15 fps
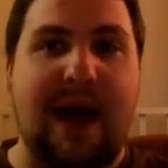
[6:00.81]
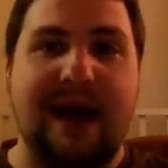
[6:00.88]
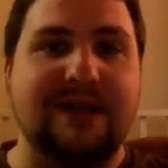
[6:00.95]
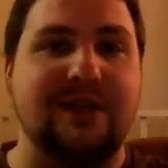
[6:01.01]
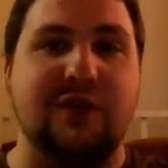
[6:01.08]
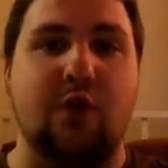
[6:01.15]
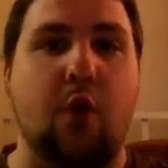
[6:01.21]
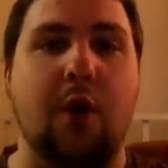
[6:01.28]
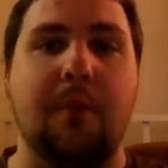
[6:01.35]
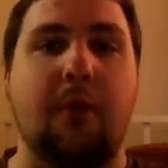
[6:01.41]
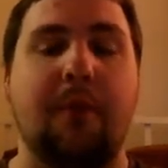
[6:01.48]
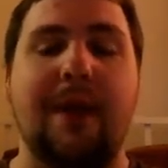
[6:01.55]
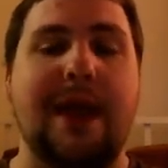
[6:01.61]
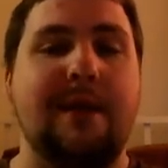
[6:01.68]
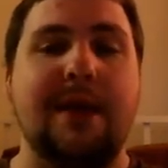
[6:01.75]
back to
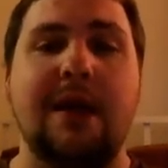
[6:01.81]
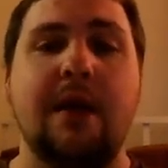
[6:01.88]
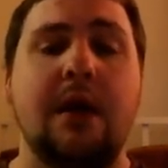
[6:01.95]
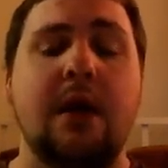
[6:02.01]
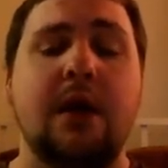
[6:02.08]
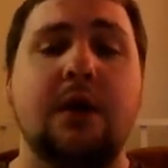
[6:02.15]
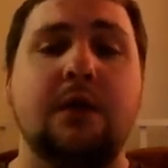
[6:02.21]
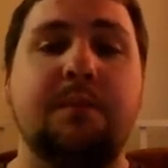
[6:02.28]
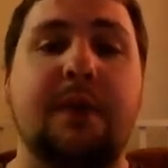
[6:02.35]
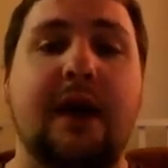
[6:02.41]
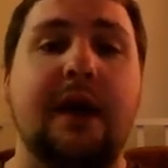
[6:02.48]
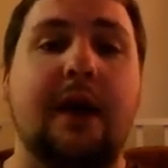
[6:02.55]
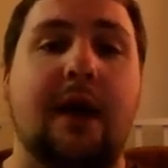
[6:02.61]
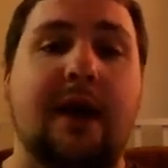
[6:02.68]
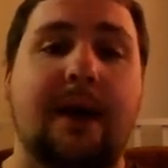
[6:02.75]
normal maybe.
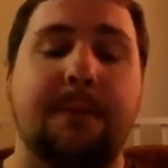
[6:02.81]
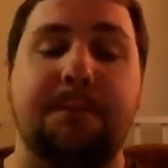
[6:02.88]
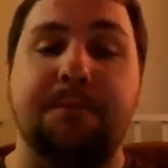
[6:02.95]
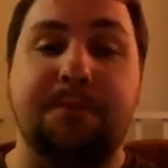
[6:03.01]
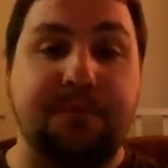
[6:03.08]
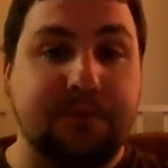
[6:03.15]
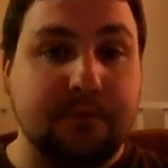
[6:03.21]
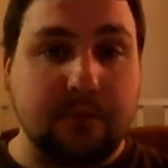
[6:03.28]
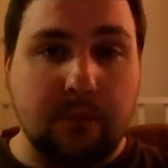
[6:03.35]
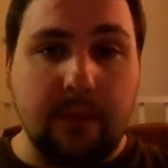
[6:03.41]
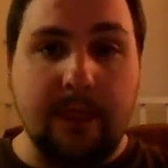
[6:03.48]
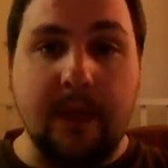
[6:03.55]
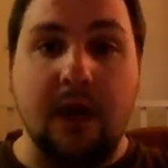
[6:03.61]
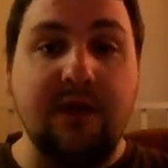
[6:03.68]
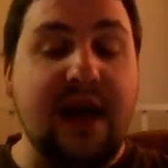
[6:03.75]
But um,
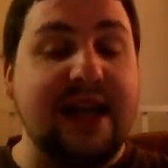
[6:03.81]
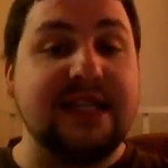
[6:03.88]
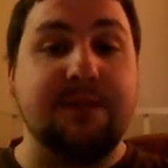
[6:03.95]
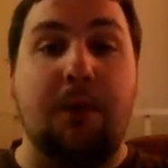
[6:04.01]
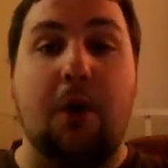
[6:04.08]
that's